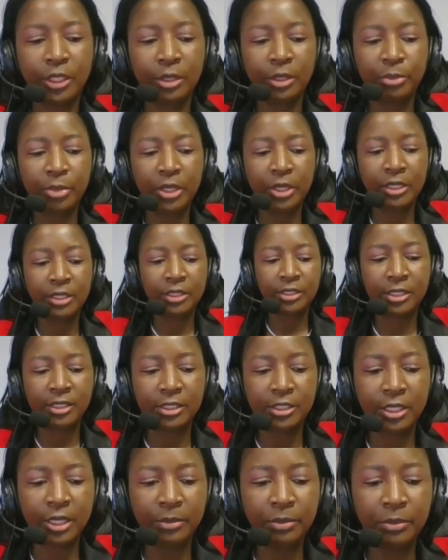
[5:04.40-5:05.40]
keeping
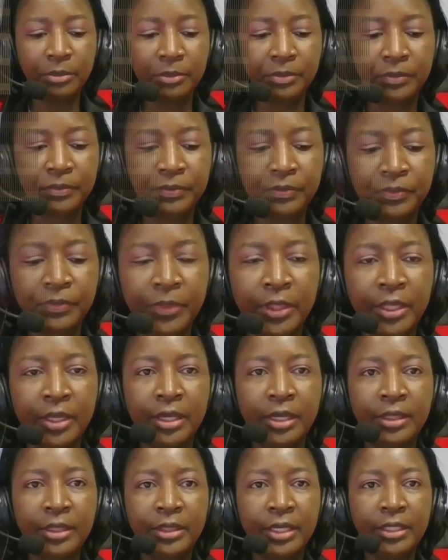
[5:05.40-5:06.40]
system,
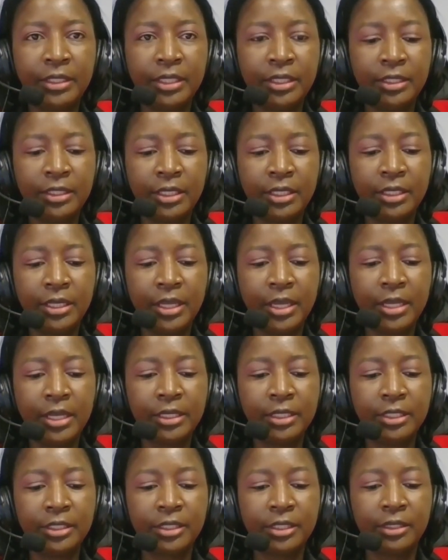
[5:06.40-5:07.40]
and they did
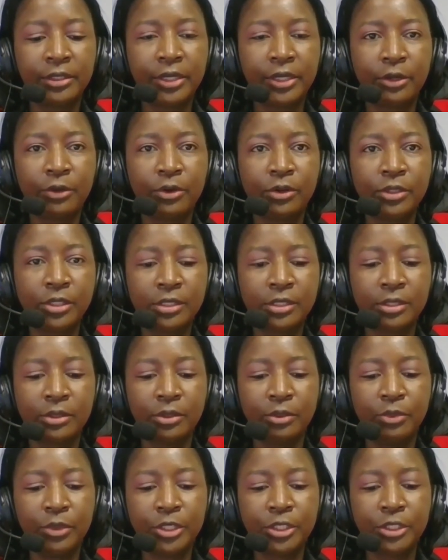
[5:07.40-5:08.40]
inherit records
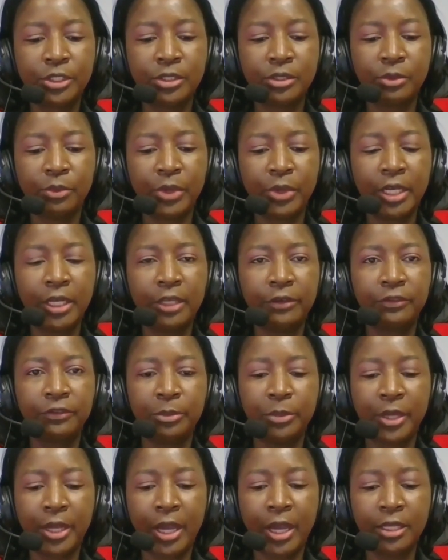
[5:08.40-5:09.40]
which were
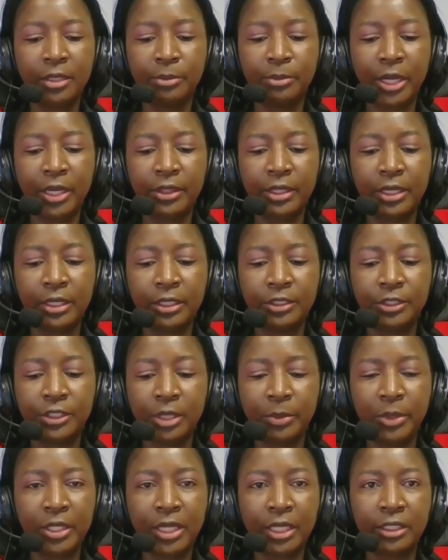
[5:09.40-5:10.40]
left behind by the
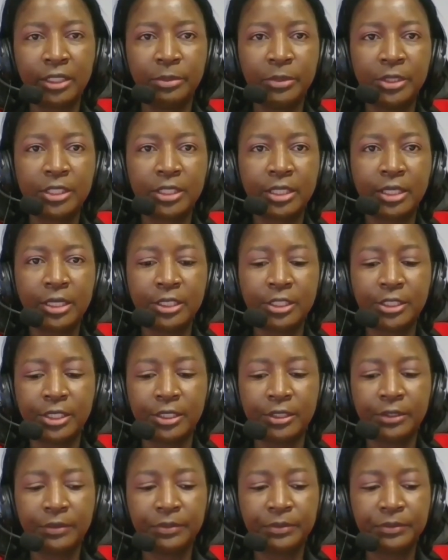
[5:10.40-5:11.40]
German
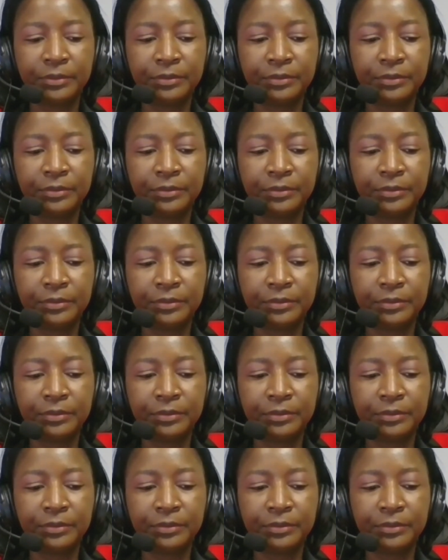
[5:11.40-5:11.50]
administration.